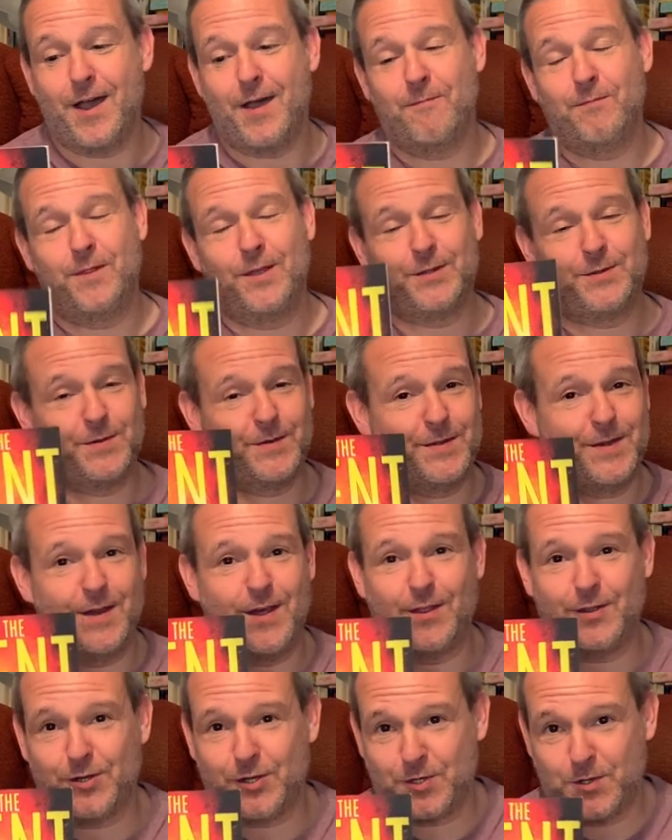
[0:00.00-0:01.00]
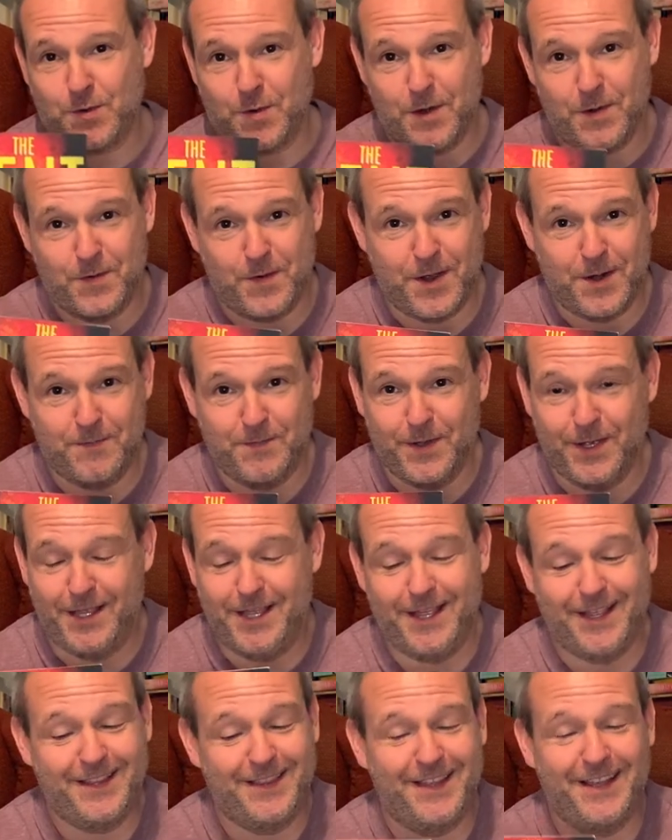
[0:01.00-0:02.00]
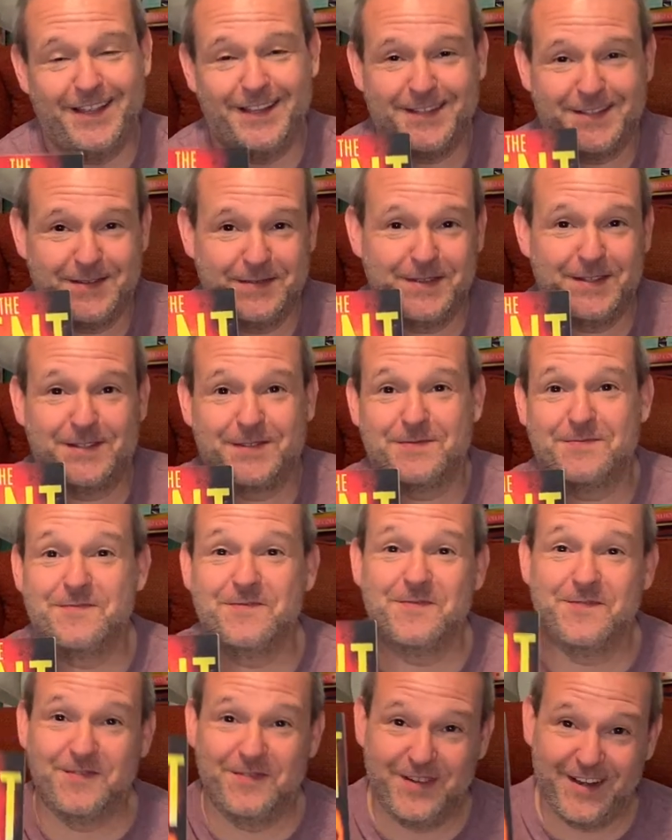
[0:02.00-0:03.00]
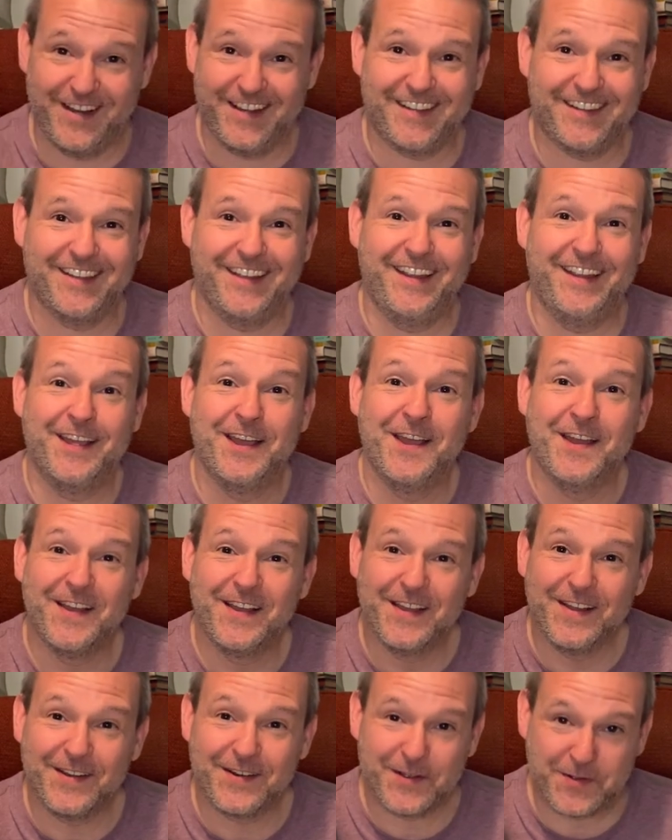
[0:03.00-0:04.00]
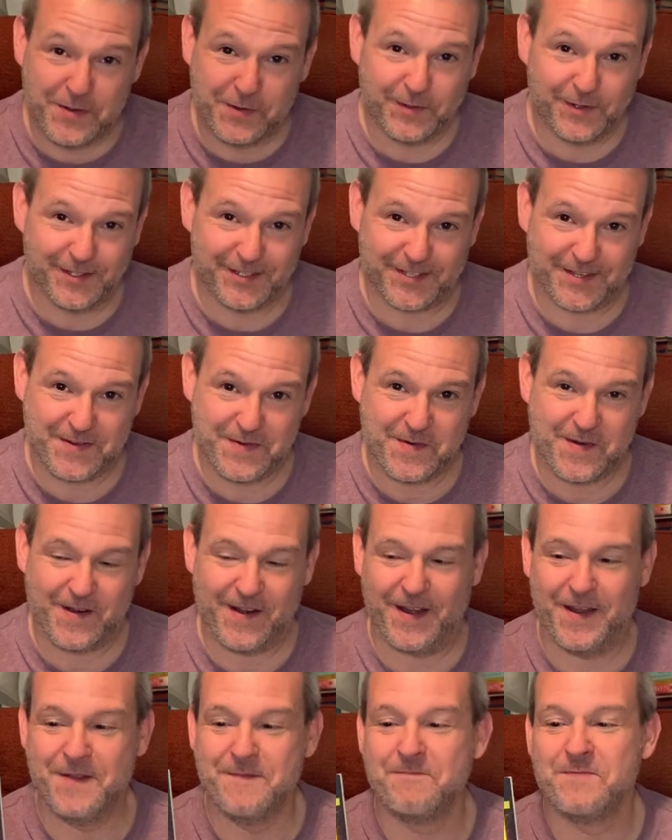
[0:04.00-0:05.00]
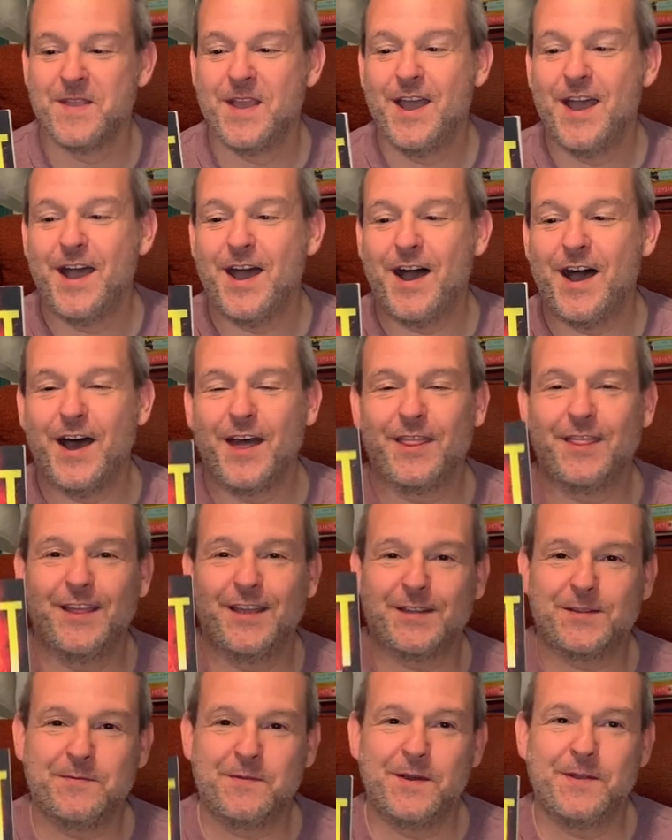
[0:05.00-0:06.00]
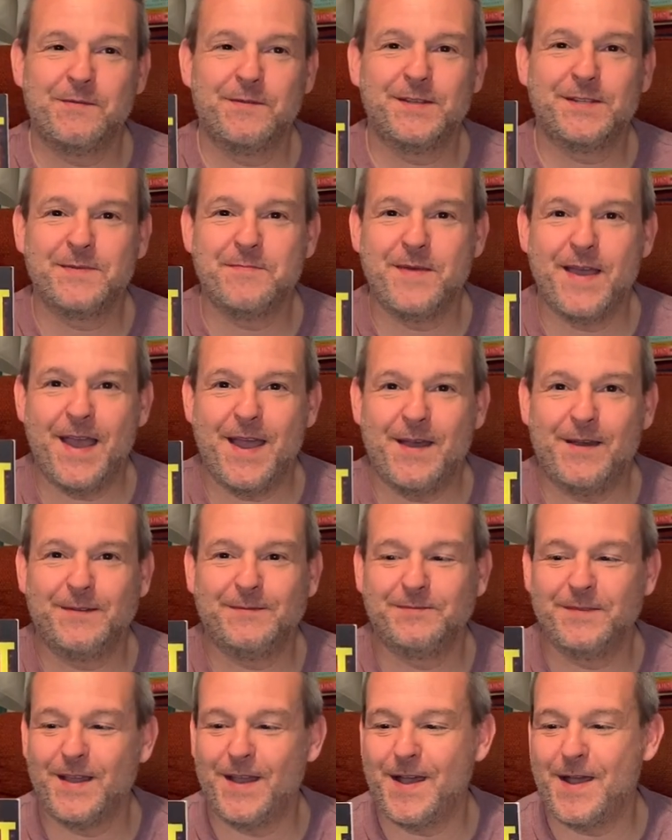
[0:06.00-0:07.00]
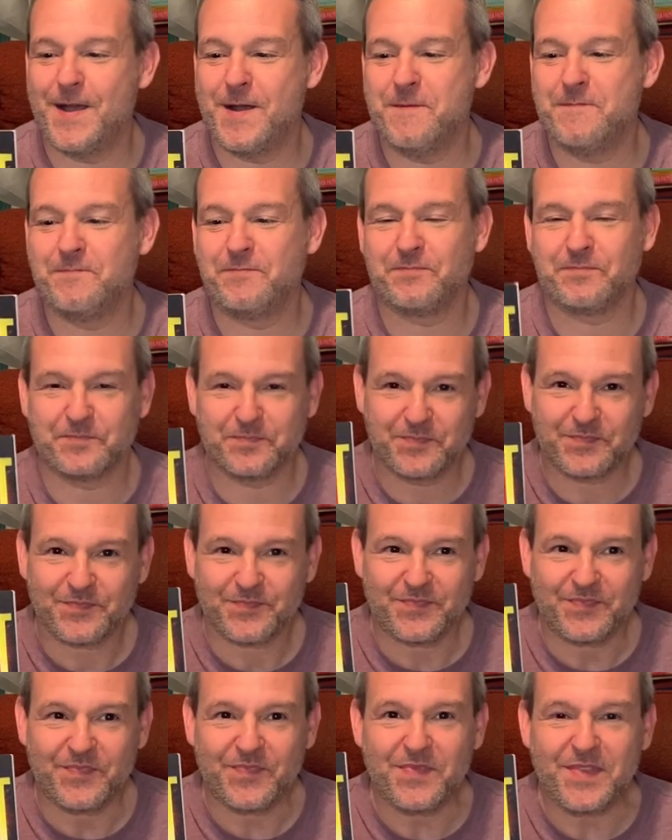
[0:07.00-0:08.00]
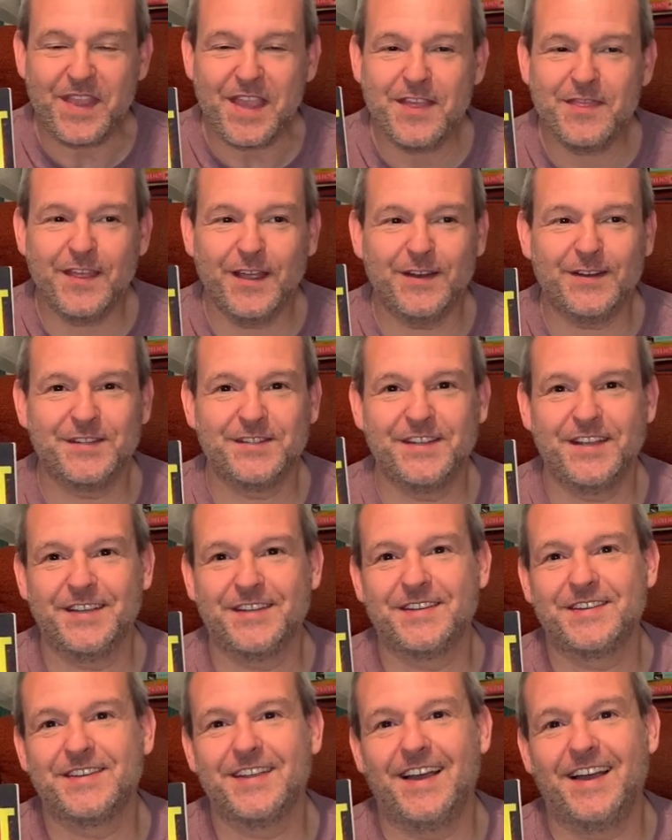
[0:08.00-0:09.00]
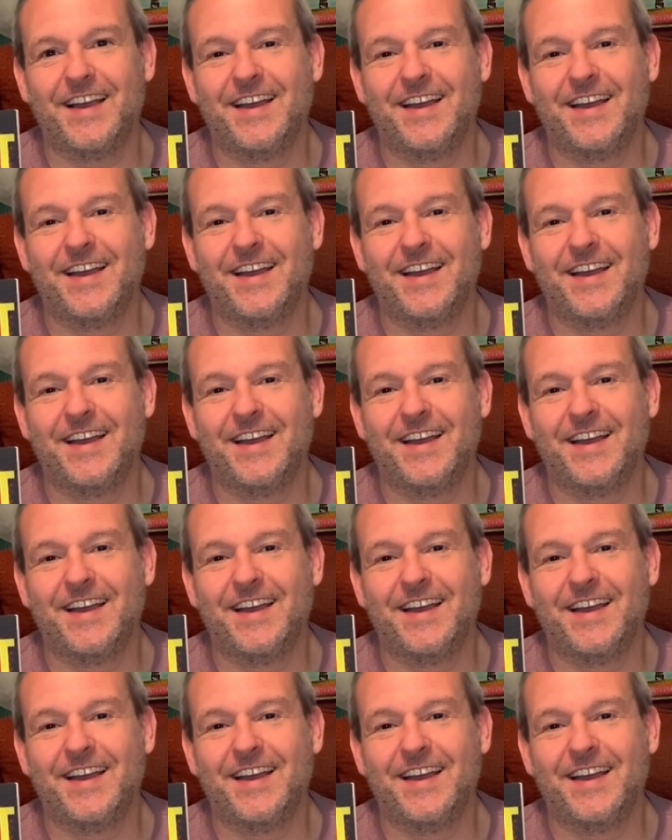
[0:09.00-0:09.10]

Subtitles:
This was another short one, but this was really cool story. This one was about, there's this,